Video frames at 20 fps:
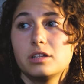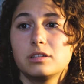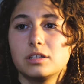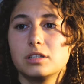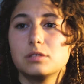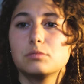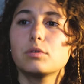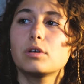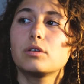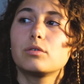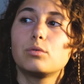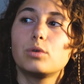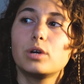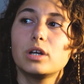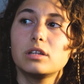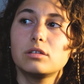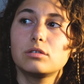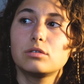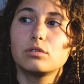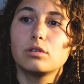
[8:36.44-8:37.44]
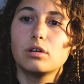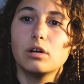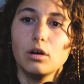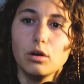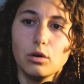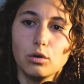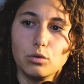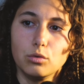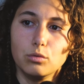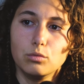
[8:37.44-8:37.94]
that's my way to
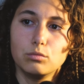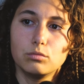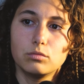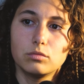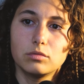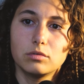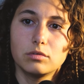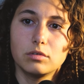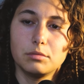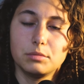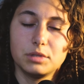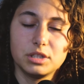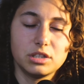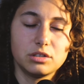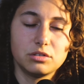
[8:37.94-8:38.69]
home. I mean,